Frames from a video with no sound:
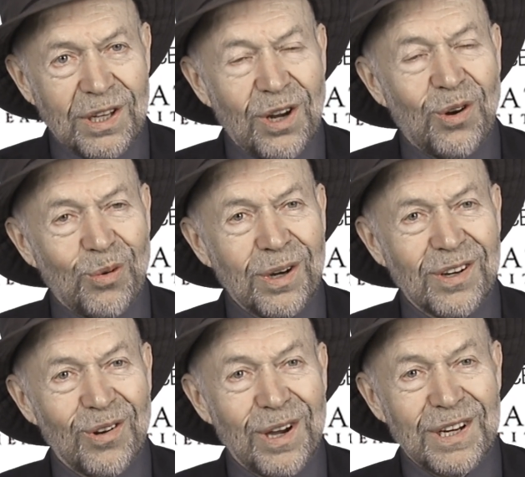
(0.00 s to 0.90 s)
you know, we're
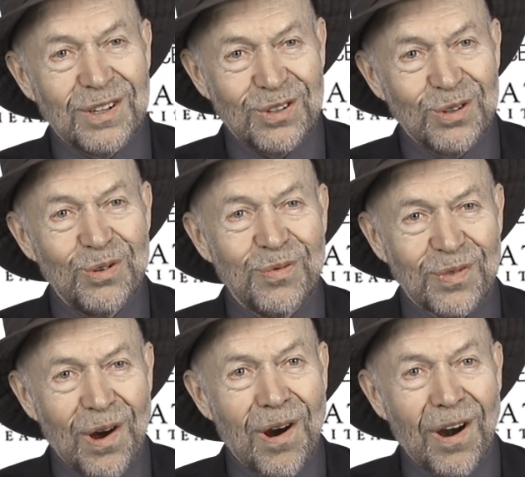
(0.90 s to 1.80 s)
going too
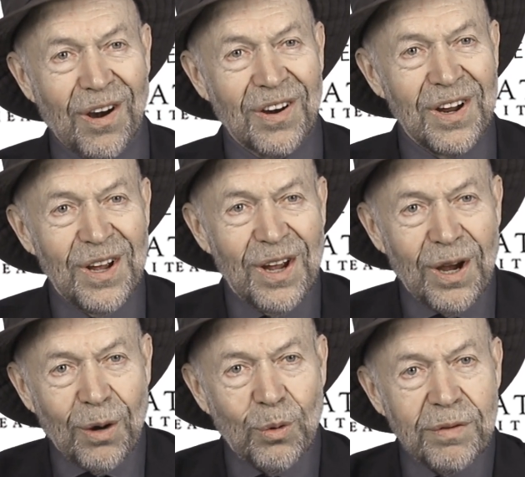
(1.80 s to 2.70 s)
far.
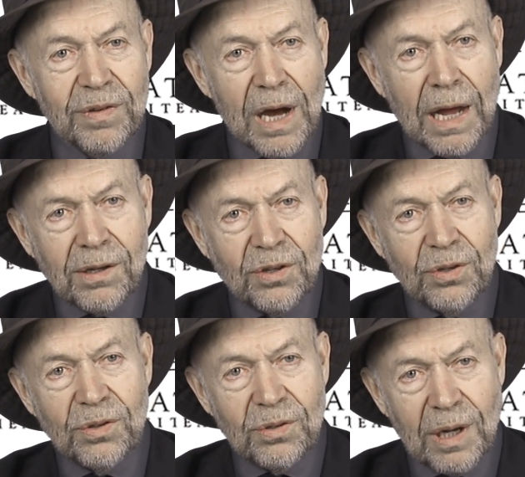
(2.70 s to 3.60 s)
We've got
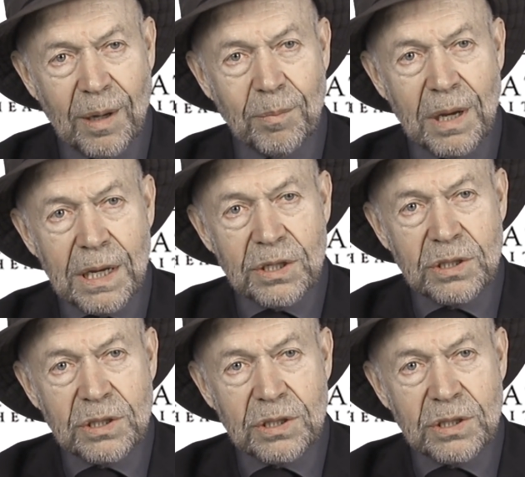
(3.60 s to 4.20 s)
to uh, make